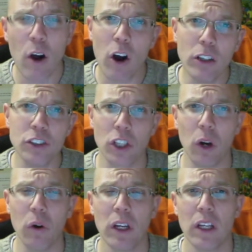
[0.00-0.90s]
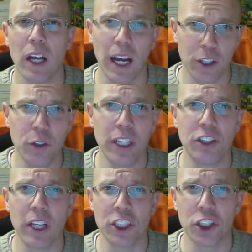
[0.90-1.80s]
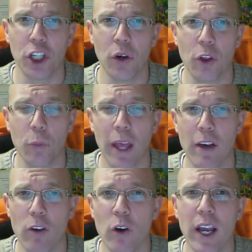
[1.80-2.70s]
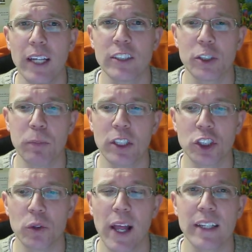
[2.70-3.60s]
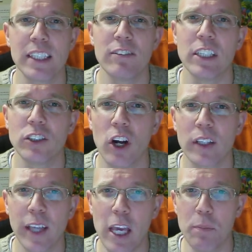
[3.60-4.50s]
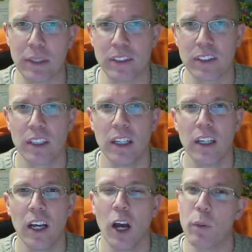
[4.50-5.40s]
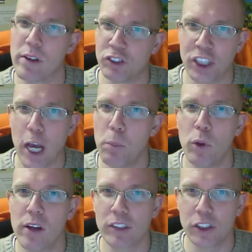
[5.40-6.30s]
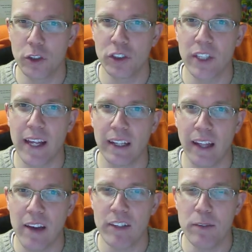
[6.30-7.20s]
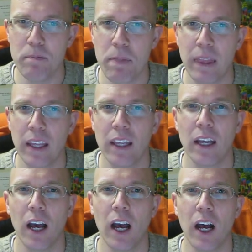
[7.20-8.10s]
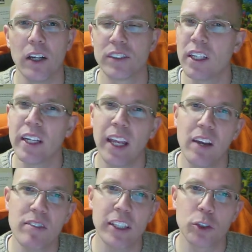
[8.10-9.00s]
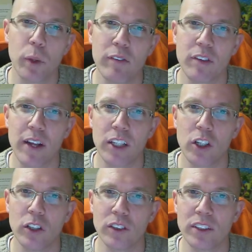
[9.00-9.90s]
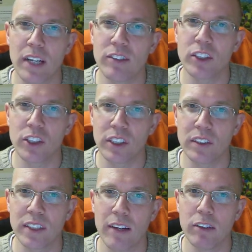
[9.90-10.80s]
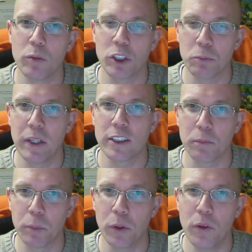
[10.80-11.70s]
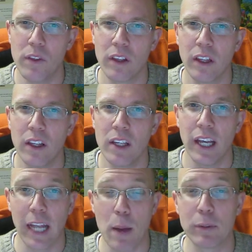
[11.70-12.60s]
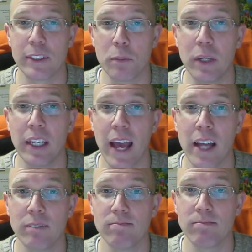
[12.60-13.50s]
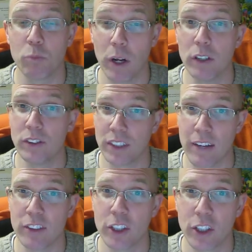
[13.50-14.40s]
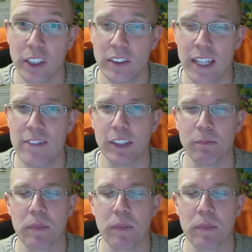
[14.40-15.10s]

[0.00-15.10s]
also, I do need to let you know that we have all kinds of spiritual activities on campus. We have chapel every Tuesday at 11. Sunday evenings we have an event called 737, which meets at Booth. It happens to meet at, well, 737.